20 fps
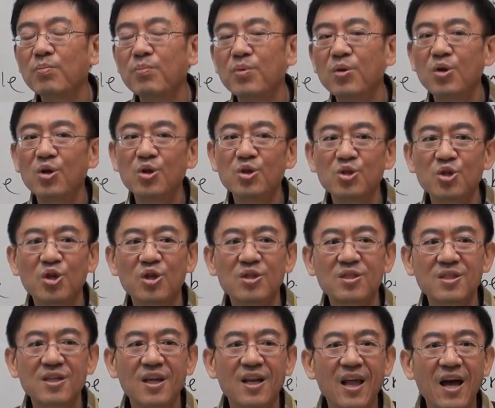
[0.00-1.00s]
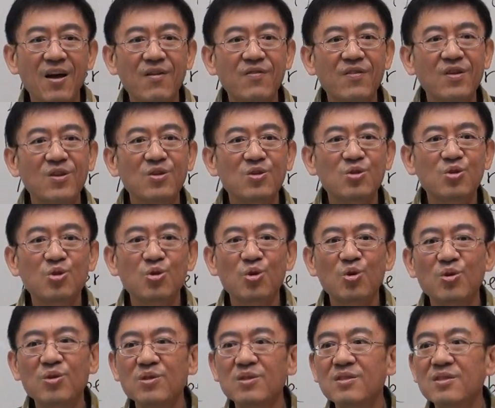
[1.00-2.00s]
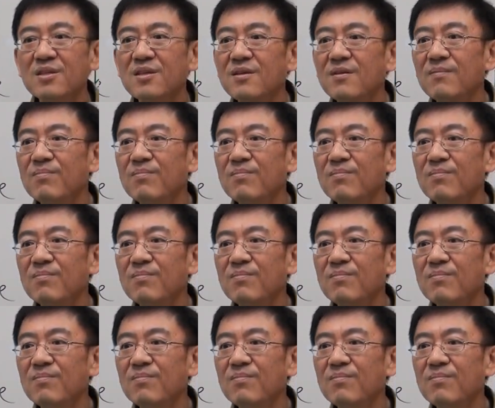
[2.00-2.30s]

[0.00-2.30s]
purchase the life insurance